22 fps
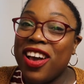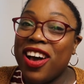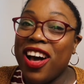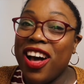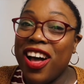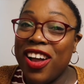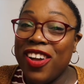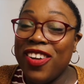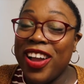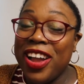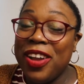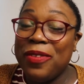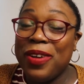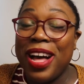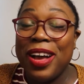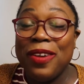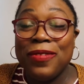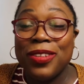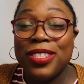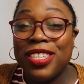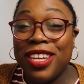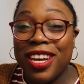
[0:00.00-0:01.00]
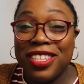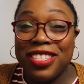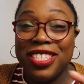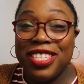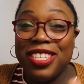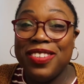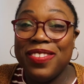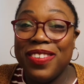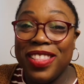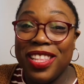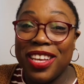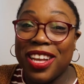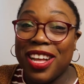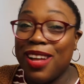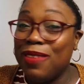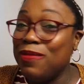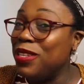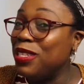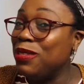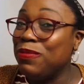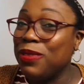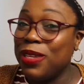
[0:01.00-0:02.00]
All right, well, I will talk to you in the
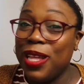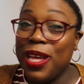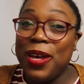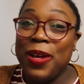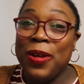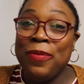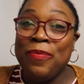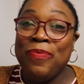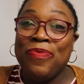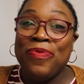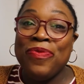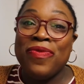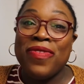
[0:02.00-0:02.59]
comments below,